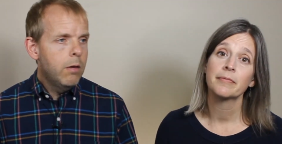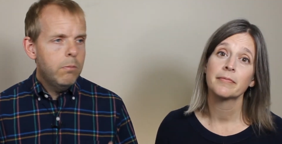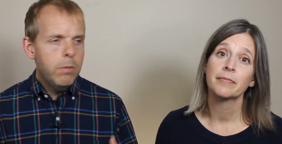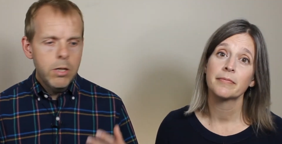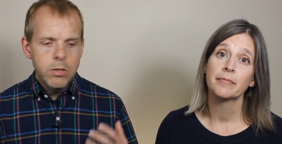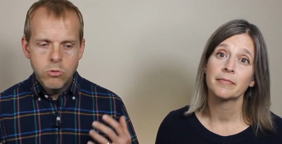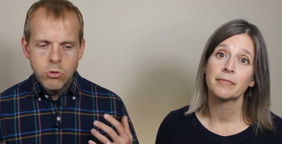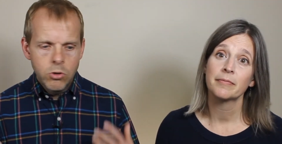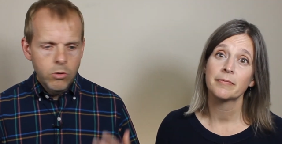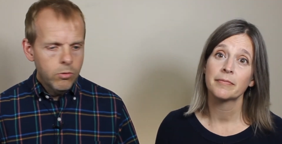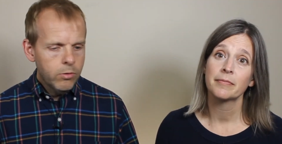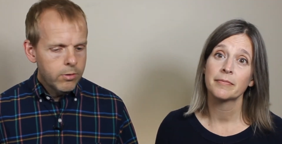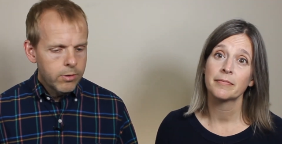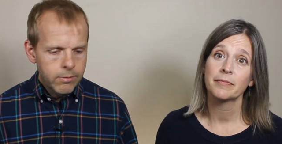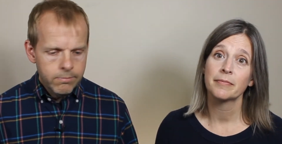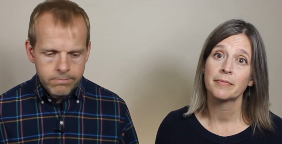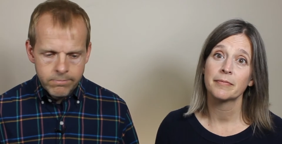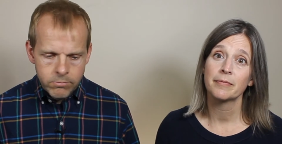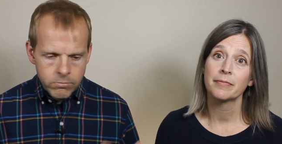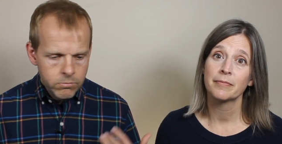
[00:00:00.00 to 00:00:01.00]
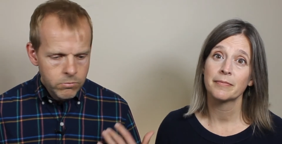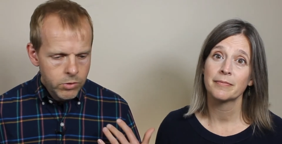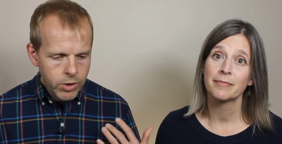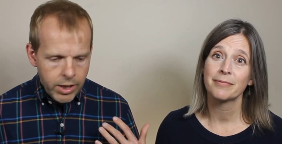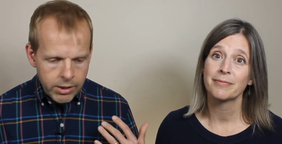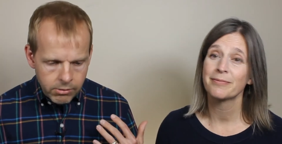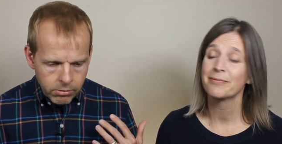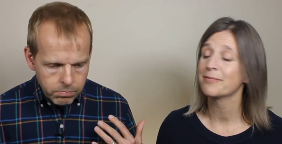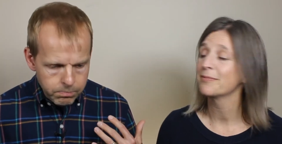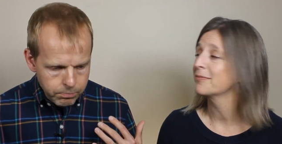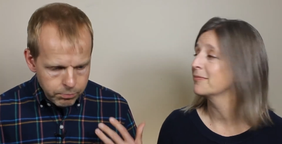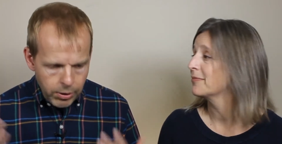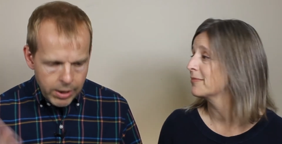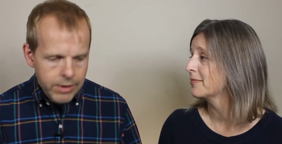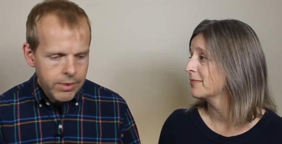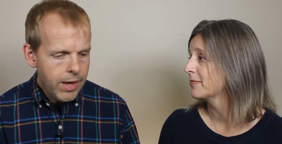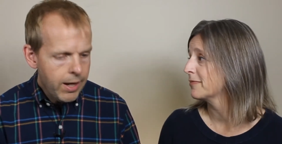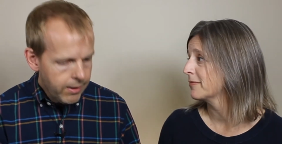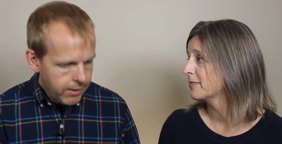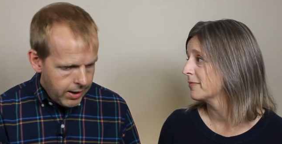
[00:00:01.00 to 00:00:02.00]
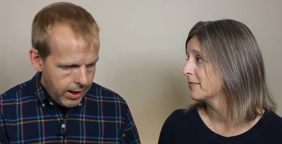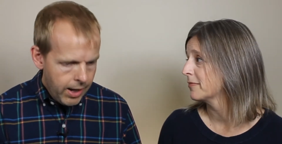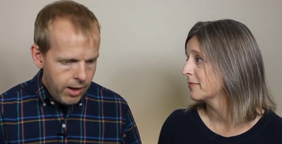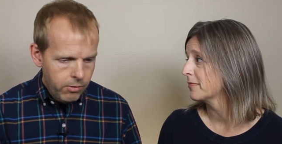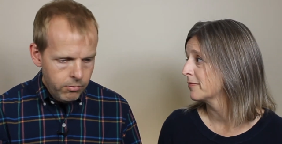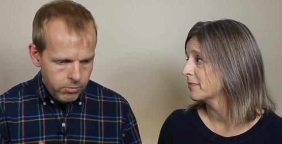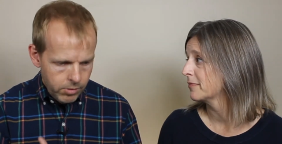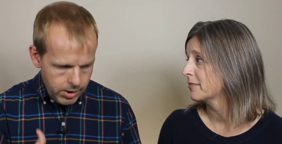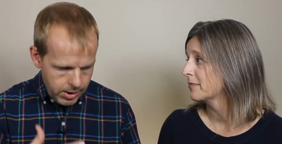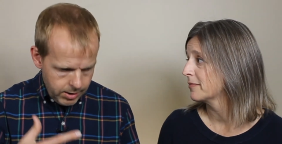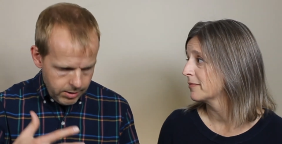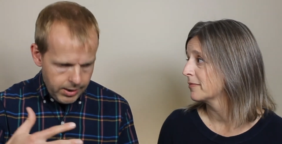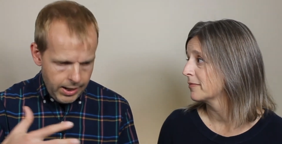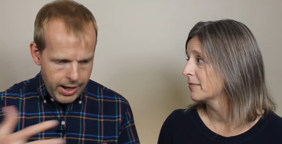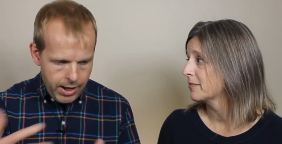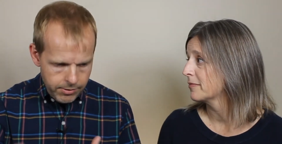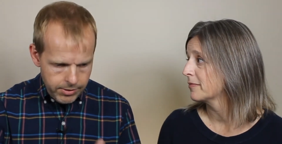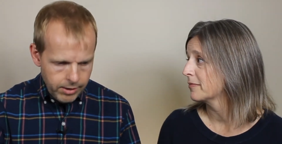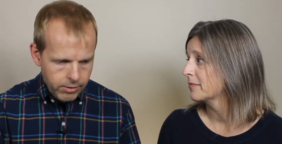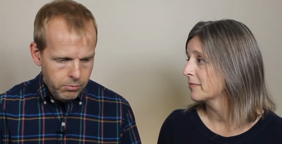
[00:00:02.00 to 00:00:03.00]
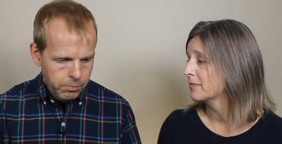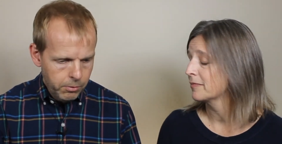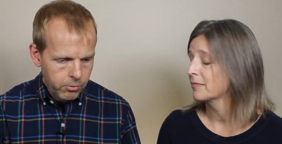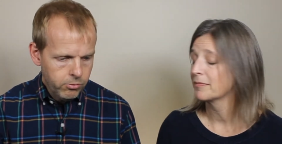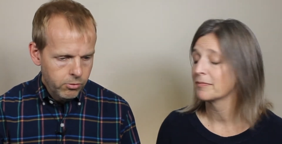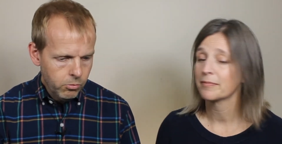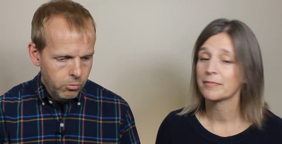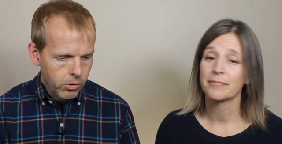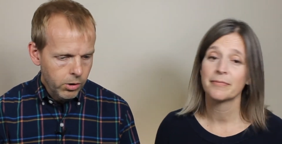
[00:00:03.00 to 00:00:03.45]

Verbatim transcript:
Speaker 1: But, Jules, let's break that down into how that's supposed to